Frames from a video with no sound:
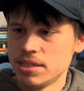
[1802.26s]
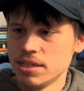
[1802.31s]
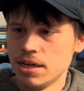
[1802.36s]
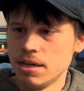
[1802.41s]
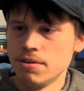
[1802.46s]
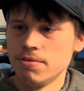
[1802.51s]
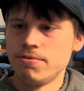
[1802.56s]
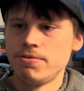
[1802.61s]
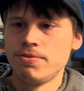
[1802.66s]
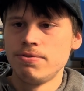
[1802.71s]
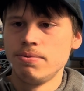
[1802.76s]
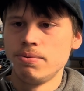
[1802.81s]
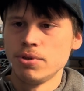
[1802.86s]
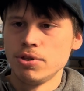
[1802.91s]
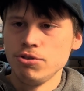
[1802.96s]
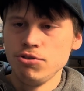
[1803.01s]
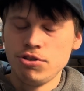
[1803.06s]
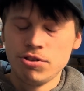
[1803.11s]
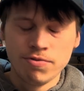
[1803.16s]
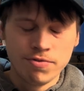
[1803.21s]
of
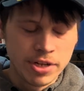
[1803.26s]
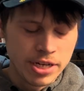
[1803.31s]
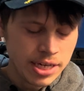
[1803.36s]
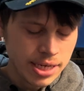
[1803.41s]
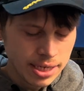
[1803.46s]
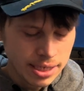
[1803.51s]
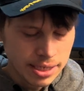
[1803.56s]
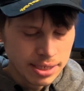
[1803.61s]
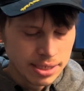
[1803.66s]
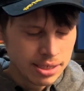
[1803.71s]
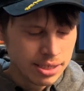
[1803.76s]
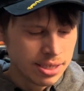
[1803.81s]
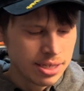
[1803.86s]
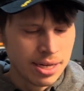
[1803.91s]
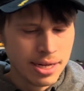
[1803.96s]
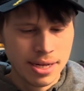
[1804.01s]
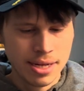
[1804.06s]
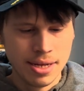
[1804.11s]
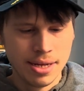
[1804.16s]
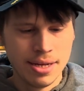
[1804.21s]
loose fittings,
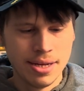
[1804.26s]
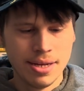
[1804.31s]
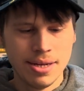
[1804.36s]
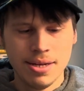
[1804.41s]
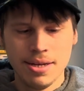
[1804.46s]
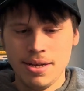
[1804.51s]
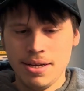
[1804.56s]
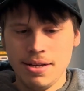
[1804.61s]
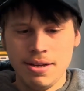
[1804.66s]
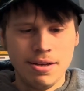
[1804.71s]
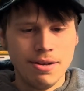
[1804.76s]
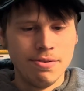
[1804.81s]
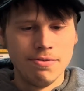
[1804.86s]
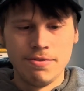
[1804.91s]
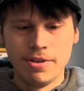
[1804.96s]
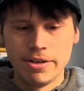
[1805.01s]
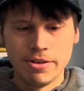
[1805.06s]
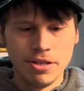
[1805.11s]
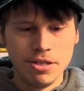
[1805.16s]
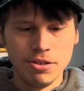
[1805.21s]

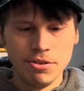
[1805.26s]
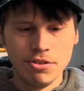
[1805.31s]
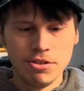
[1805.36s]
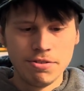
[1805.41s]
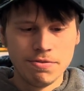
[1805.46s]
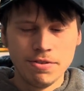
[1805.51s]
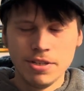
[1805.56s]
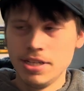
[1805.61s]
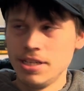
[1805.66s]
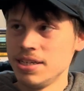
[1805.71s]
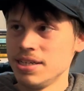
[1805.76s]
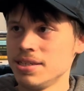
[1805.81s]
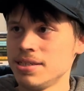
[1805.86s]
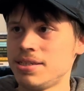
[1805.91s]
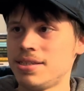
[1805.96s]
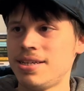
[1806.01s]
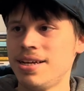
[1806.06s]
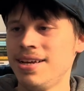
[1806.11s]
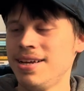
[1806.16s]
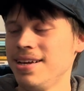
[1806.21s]
very loose
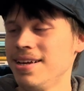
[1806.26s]
fittings,